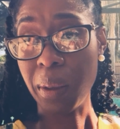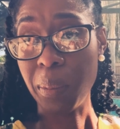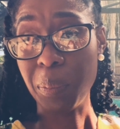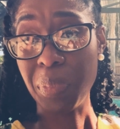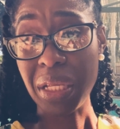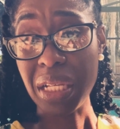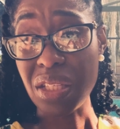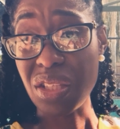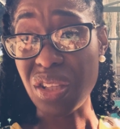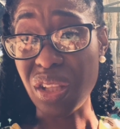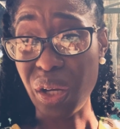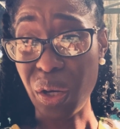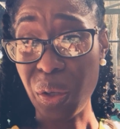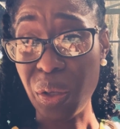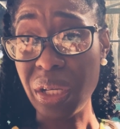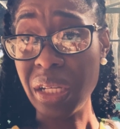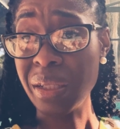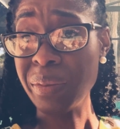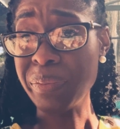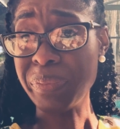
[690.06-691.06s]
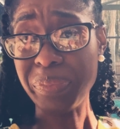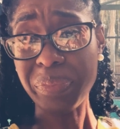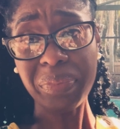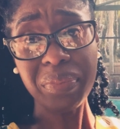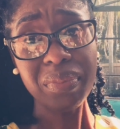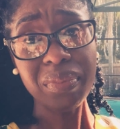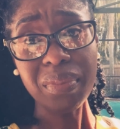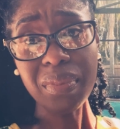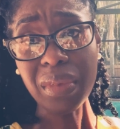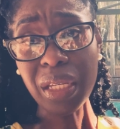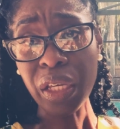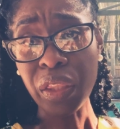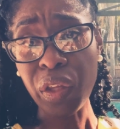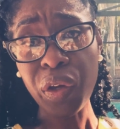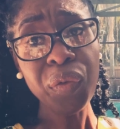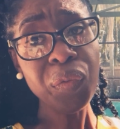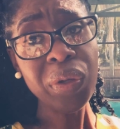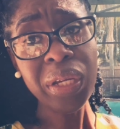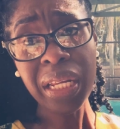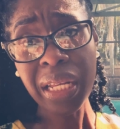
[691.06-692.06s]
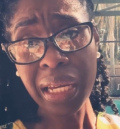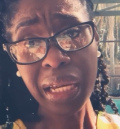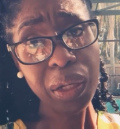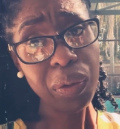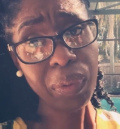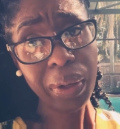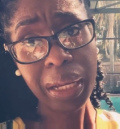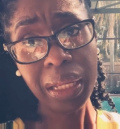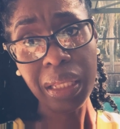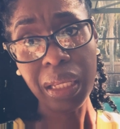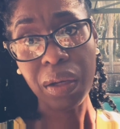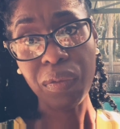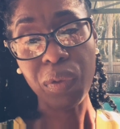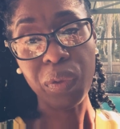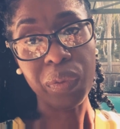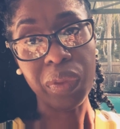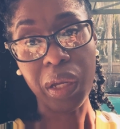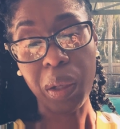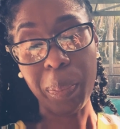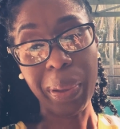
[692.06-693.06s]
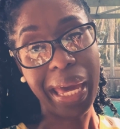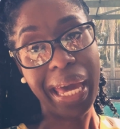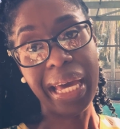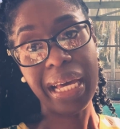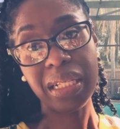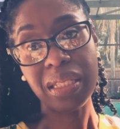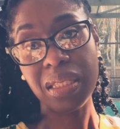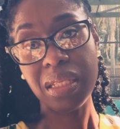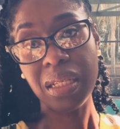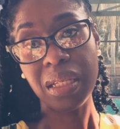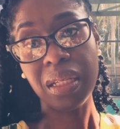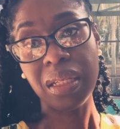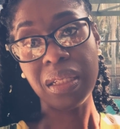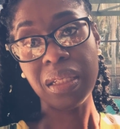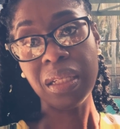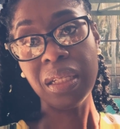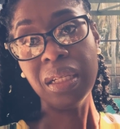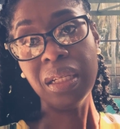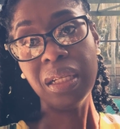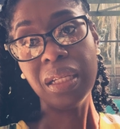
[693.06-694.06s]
Bees Learning, they're reading at grade level and they're passing